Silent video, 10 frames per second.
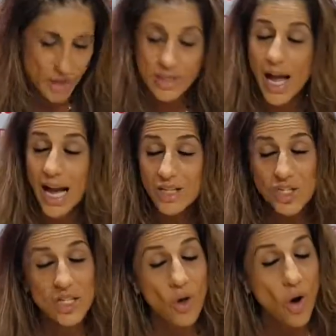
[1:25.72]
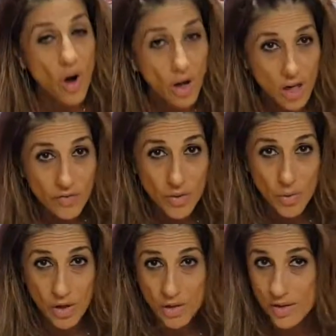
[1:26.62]
out. Actually, all of the
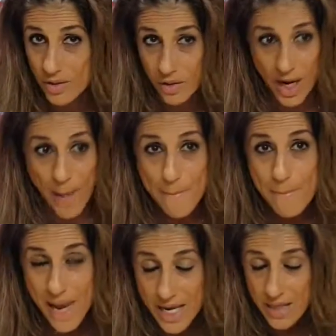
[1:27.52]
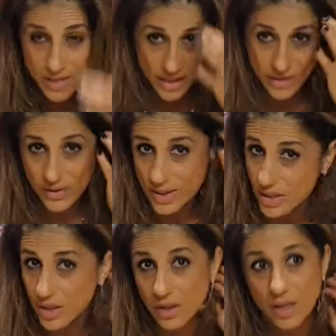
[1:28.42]
models look amazing
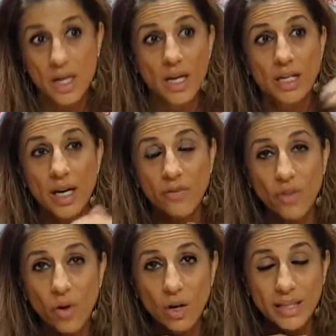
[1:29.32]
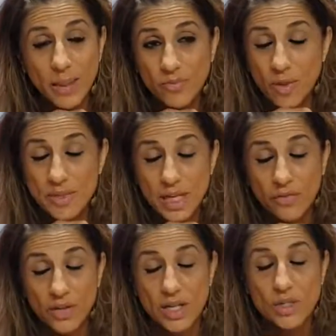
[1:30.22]
this year. They've all kept
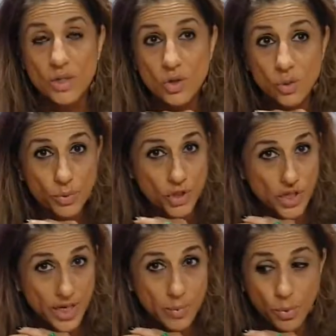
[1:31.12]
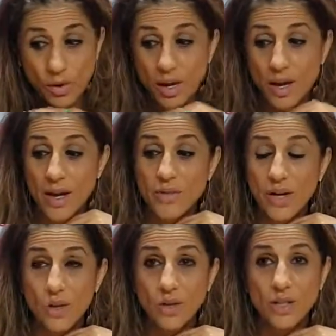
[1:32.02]
themselves in super shape.
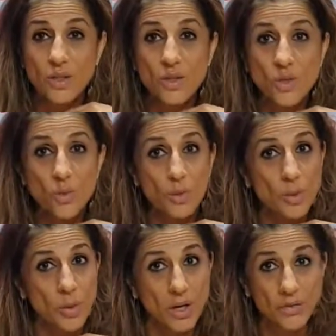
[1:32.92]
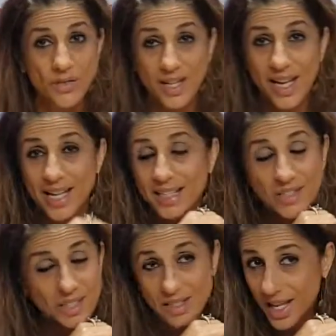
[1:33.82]
They're looking super buffed, and
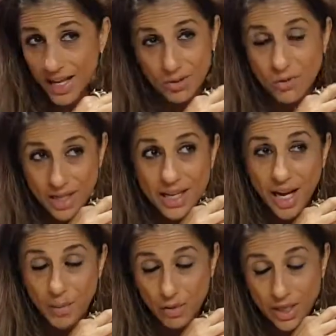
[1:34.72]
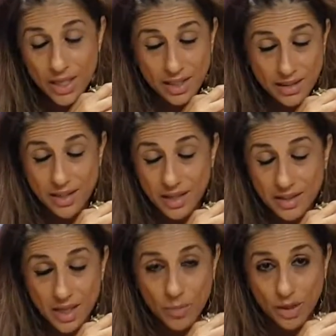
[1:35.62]
just like I'm really
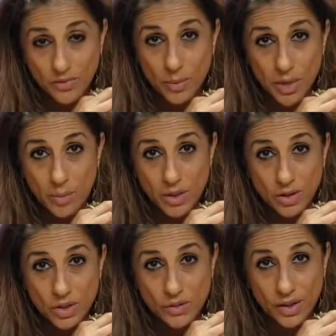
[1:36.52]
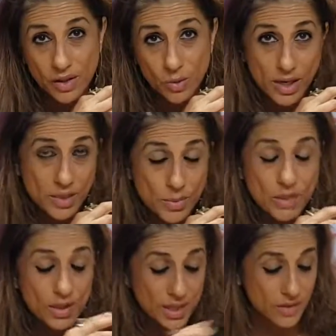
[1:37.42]
excited about them coming onto the runway. It's
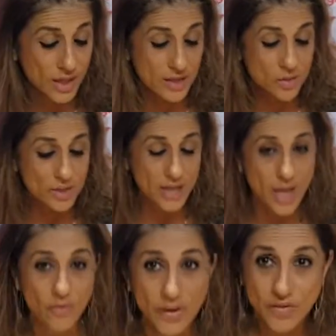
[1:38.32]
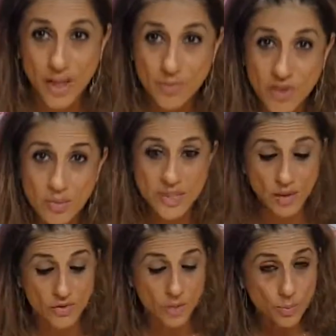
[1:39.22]
been really great to see how they've kept
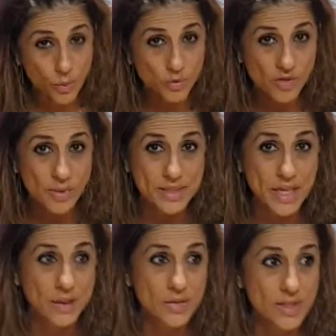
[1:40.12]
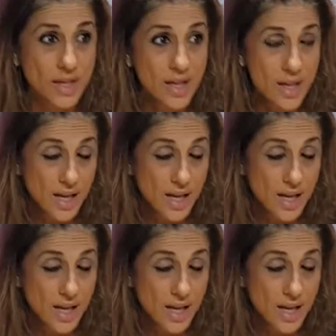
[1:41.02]
themselves, improved themselves.